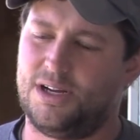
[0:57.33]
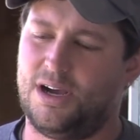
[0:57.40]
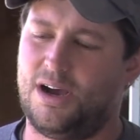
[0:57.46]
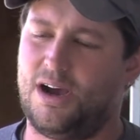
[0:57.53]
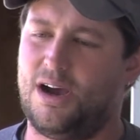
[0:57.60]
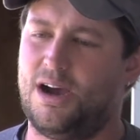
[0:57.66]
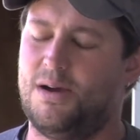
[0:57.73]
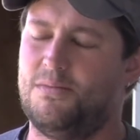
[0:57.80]

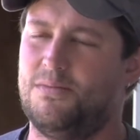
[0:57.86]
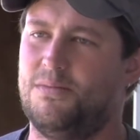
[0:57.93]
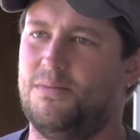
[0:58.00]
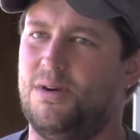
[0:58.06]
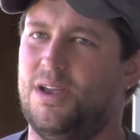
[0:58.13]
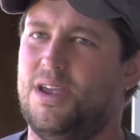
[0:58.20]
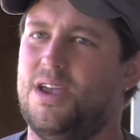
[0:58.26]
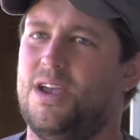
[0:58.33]

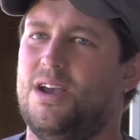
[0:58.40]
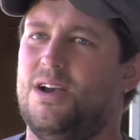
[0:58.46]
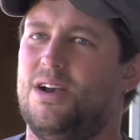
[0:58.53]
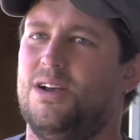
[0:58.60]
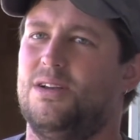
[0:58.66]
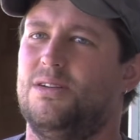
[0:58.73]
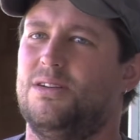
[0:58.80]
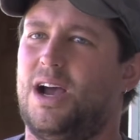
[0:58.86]

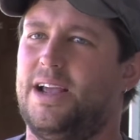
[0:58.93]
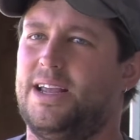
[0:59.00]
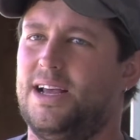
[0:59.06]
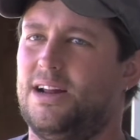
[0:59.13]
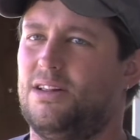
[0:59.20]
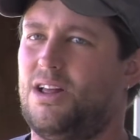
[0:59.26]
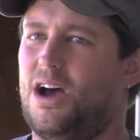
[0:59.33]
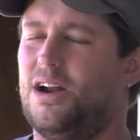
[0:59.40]
I
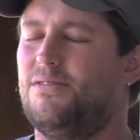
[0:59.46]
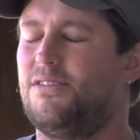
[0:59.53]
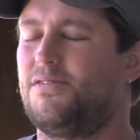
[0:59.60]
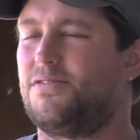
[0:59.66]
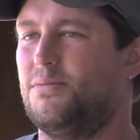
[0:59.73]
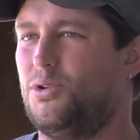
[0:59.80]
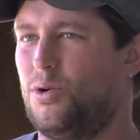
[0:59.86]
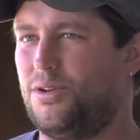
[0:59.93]
get a lot of it
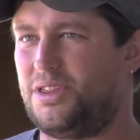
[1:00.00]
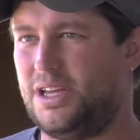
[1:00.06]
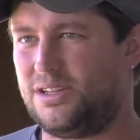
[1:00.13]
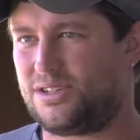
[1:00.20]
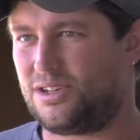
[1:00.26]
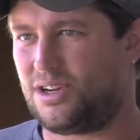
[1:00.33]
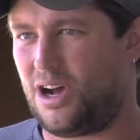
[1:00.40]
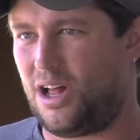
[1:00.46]
from
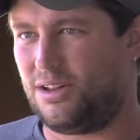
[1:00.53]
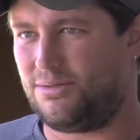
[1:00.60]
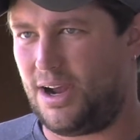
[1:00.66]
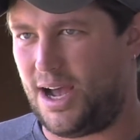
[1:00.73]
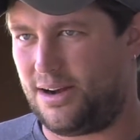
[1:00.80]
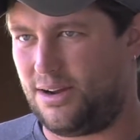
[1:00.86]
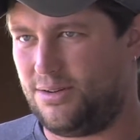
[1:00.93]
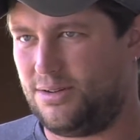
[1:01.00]
northeastern
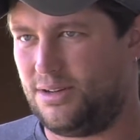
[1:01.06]
Colorado.